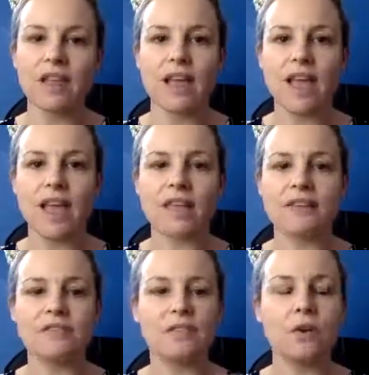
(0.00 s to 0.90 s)

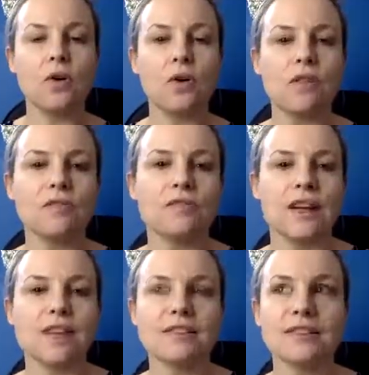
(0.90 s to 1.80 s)
And for all of
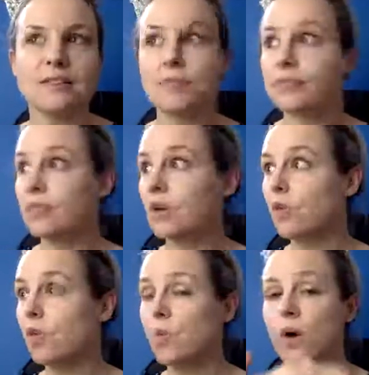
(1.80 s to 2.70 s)
us,
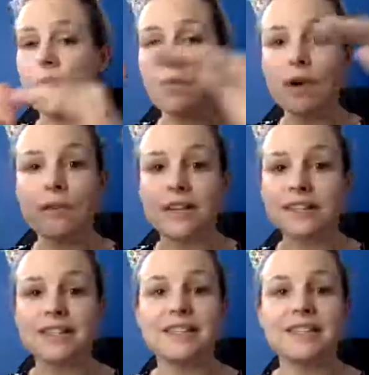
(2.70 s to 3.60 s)
what we're
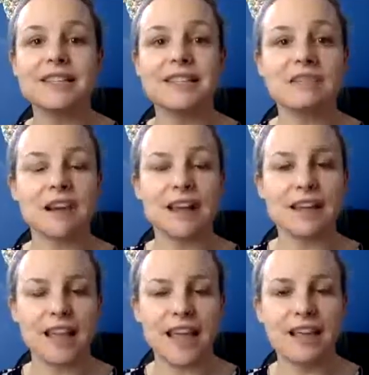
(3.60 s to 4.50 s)
existing in right
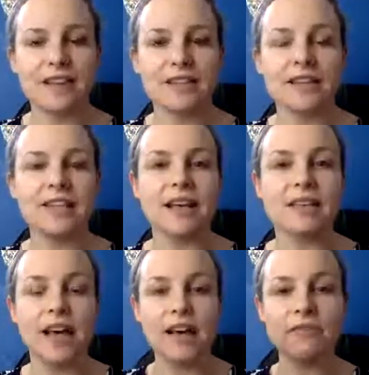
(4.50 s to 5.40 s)
now is our
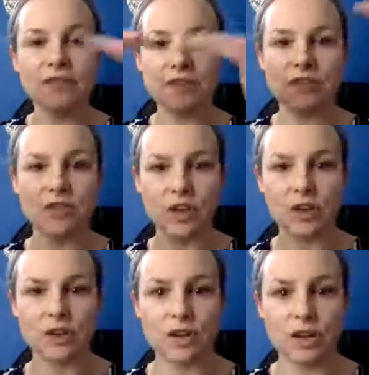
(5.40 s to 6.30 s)
comfort
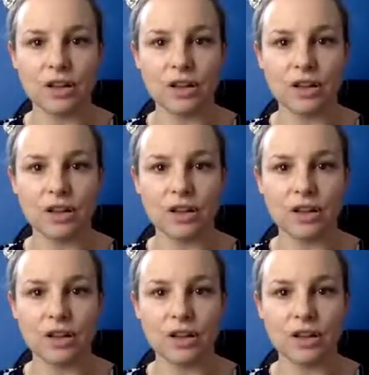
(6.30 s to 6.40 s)
zone.